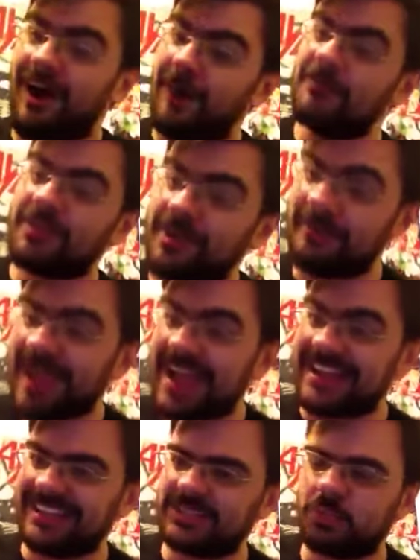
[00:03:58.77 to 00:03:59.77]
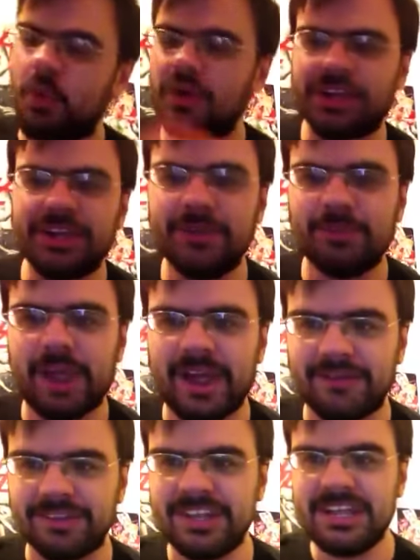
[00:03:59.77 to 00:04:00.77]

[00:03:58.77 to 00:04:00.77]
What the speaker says: of the combatants walking around,